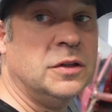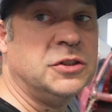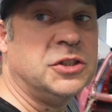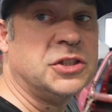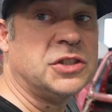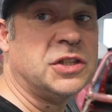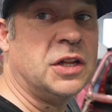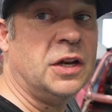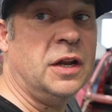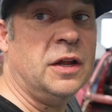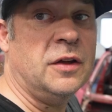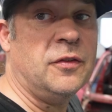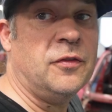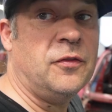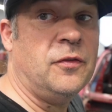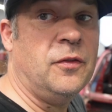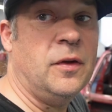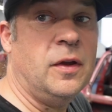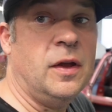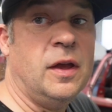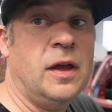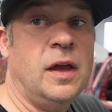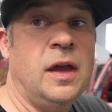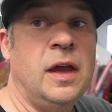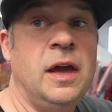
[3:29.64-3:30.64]
just gonna
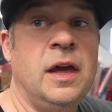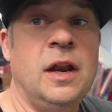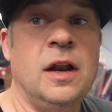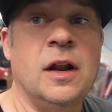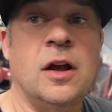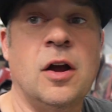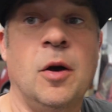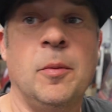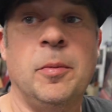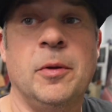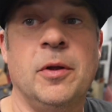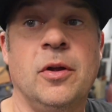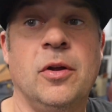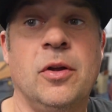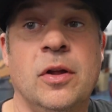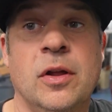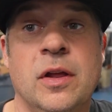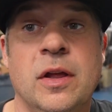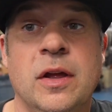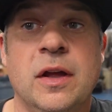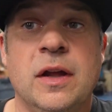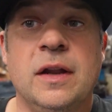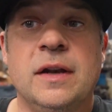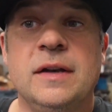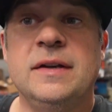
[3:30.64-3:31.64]
hit a couple
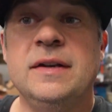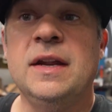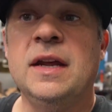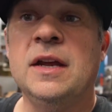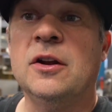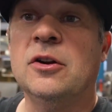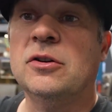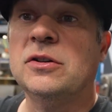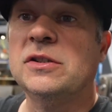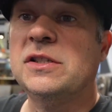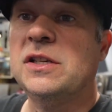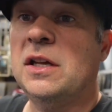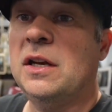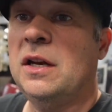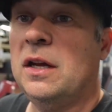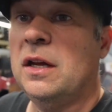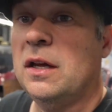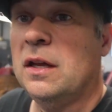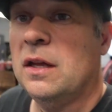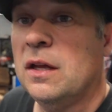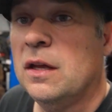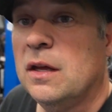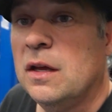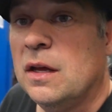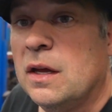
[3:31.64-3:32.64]
dingers in it,
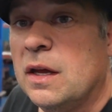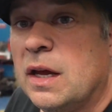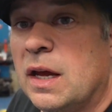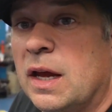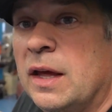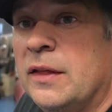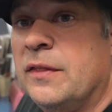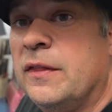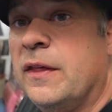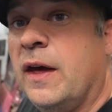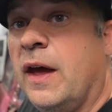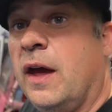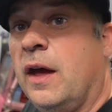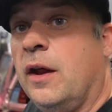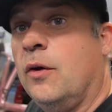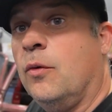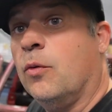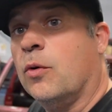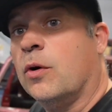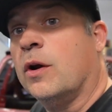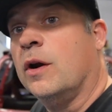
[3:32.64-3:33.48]
and then we're